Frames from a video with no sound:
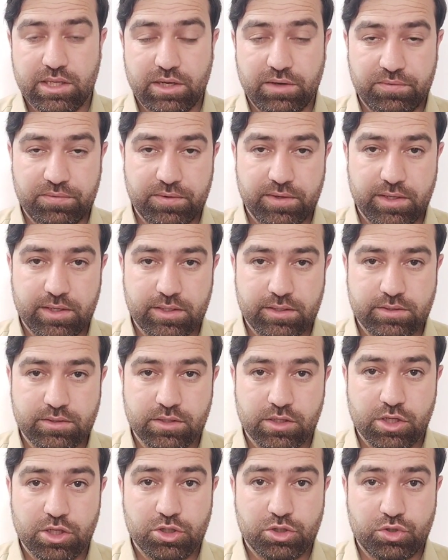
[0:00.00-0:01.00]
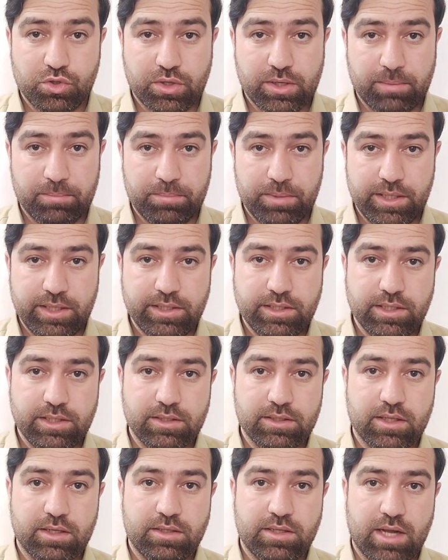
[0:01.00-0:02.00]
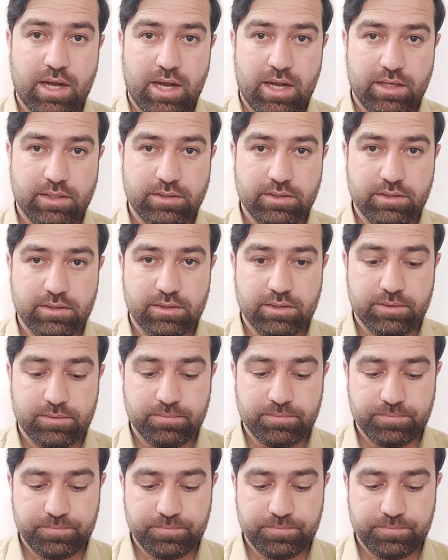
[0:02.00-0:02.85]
refers to completing the task